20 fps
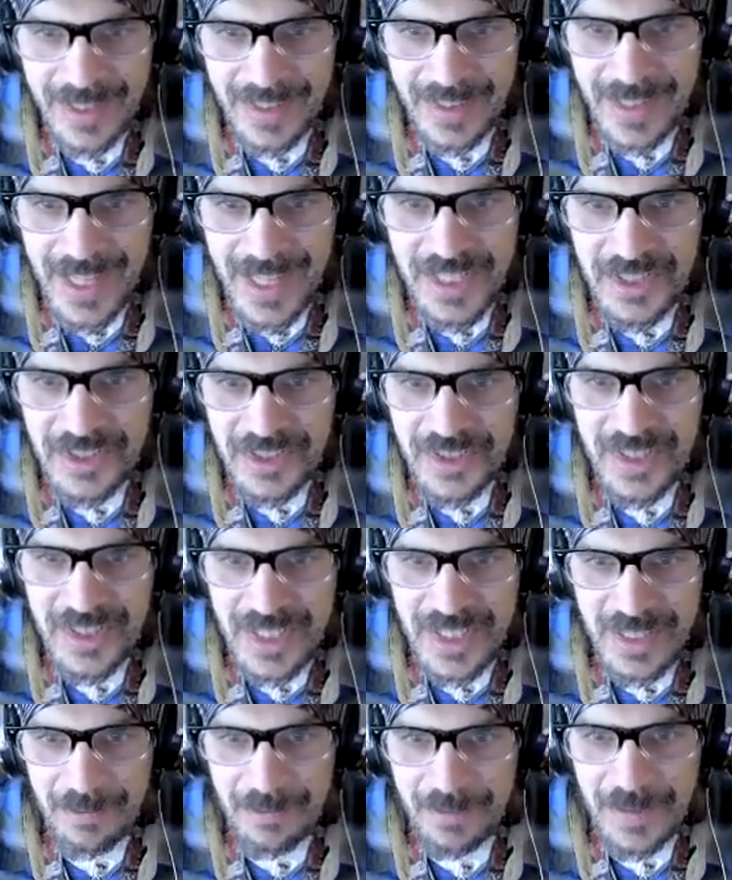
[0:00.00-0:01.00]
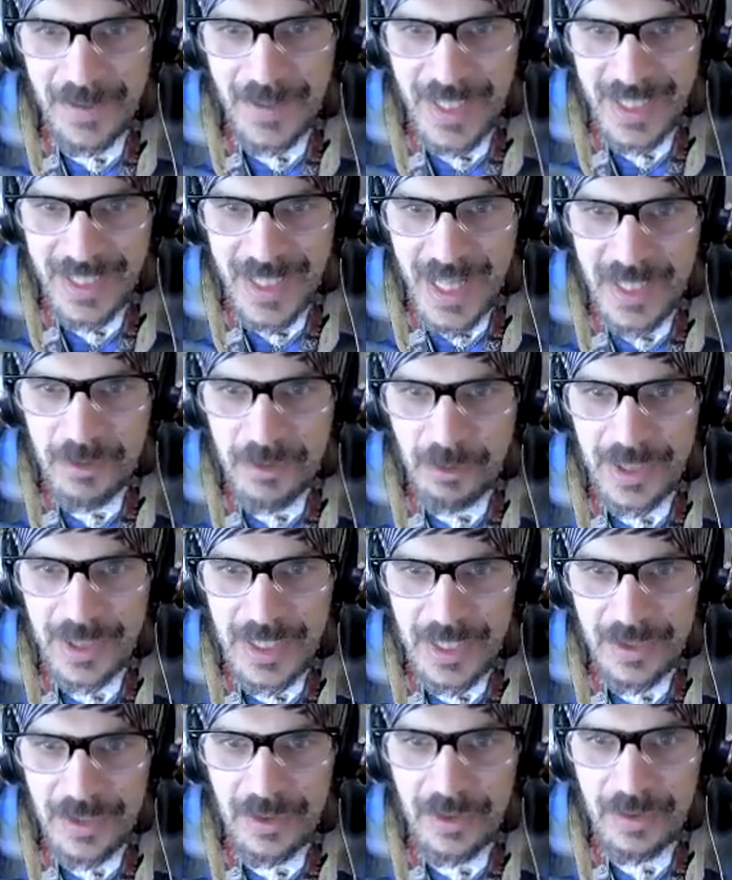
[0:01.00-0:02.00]
that just doesn't even feel like that's
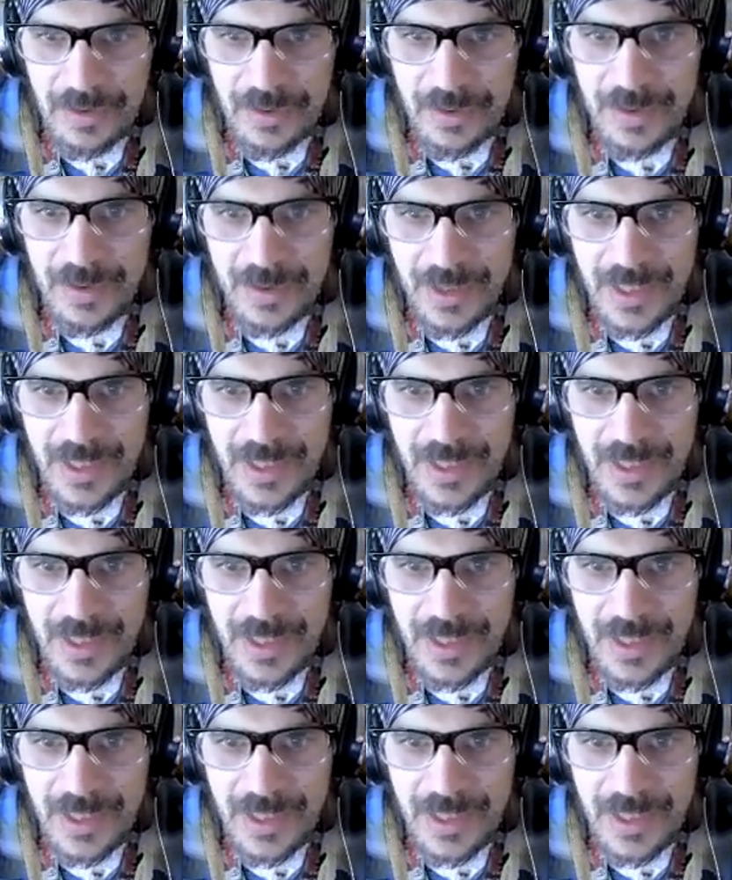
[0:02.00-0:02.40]
really you.